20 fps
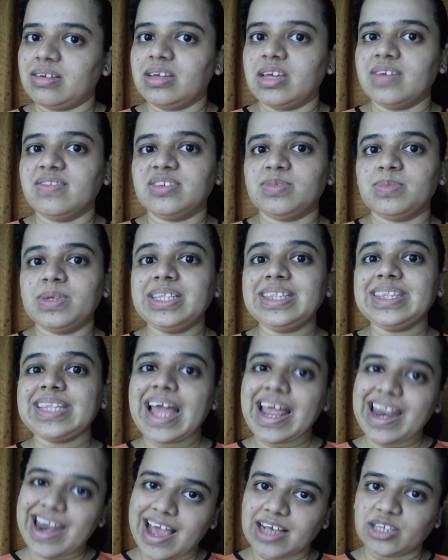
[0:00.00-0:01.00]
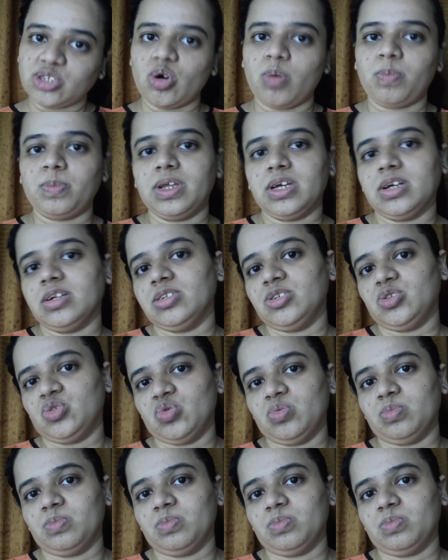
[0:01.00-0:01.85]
gives me 10x optical zoom,